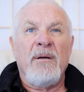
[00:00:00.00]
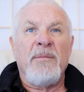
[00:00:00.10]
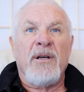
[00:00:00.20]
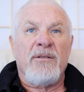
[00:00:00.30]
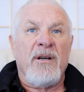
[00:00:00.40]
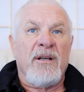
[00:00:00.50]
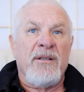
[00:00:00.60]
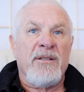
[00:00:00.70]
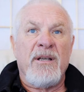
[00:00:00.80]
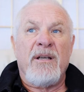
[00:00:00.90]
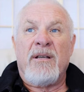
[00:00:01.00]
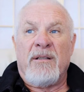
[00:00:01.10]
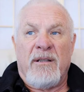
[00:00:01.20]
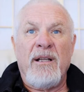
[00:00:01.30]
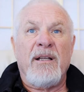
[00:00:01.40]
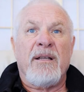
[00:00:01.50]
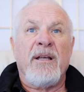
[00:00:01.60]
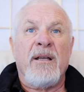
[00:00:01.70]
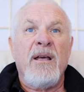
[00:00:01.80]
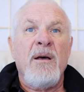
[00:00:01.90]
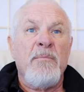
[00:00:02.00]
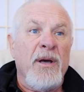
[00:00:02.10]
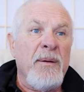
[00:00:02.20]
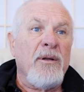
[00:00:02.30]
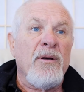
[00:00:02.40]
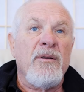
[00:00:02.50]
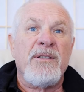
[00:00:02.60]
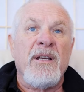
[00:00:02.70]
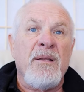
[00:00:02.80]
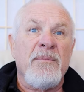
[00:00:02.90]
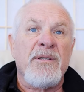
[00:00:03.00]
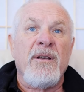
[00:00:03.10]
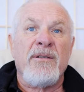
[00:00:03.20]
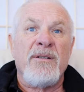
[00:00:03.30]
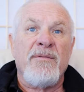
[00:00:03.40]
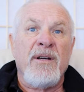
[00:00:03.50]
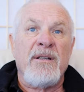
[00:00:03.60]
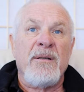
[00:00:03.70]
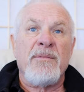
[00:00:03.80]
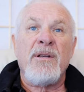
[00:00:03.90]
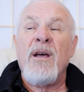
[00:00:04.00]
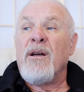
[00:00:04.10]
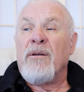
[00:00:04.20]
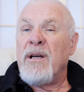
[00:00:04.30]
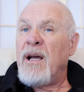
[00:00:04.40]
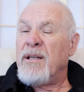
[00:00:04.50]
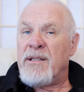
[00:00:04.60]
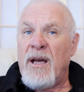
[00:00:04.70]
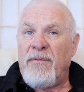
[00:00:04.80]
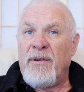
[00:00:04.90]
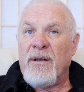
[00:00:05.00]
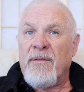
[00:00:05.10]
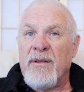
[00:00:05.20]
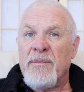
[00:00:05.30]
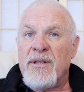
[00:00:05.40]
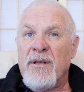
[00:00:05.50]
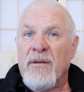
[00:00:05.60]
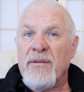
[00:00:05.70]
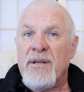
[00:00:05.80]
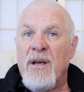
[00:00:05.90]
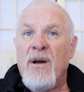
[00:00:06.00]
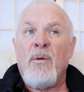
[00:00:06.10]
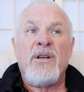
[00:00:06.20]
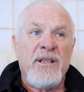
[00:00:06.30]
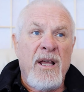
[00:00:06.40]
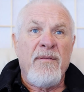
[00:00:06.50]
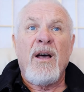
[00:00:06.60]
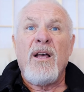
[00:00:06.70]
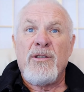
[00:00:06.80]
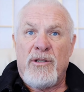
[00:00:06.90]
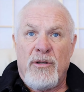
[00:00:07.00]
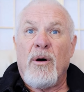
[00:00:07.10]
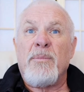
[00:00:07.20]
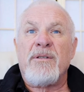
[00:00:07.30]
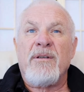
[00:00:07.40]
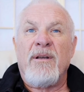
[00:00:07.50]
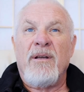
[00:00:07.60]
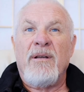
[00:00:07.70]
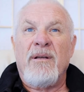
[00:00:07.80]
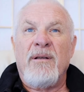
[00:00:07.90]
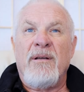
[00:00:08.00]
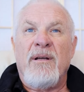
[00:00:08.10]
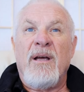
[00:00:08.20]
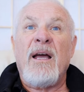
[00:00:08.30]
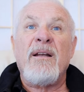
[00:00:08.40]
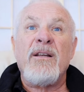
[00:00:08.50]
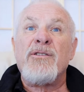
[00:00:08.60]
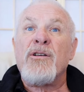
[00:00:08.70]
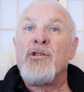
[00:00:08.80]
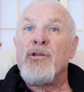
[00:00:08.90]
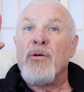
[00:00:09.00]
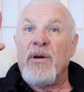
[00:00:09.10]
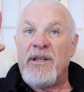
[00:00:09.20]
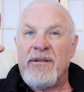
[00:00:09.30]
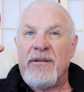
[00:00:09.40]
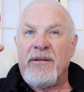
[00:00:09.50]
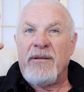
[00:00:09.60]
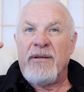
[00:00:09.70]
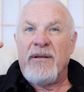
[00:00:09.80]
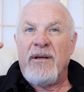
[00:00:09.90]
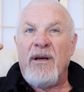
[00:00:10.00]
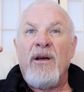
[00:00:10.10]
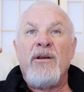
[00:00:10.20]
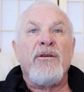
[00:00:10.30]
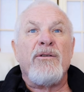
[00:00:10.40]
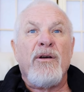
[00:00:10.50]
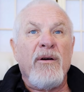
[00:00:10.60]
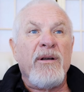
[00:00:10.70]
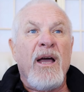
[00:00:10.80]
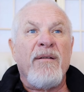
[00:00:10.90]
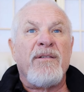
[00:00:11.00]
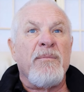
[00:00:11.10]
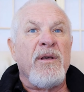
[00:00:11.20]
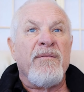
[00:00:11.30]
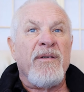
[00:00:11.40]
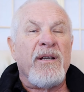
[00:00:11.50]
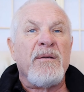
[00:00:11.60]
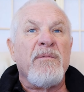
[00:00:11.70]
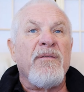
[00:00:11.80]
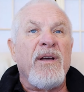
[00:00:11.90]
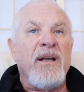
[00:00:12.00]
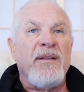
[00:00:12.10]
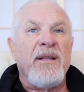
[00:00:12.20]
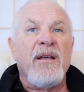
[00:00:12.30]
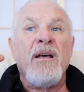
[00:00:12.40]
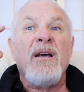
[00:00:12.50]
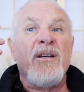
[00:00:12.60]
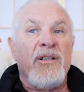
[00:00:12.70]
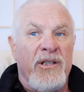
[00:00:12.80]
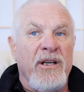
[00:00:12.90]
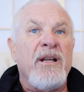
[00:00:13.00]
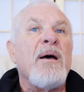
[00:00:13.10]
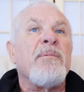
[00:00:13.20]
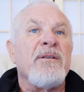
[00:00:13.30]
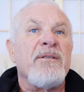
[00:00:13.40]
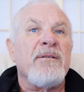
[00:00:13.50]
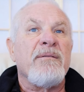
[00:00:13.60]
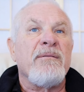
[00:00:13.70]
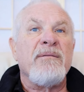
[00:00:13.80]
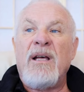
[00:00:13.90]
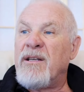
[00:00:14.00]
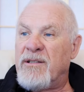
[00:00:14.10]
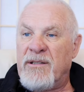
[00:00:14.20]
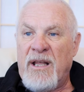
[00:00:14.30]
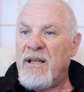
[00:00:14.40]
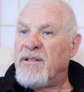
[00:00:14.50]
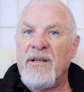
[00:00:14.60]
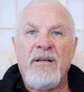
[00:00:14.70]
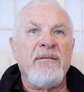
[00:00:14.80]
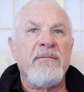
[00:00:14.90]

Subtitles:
because I could see clearly that people who see themselves as victims create suffering for themselves, which never stops. And it's a choice. You don't have to be a victim of anything. Shit happens. That's it.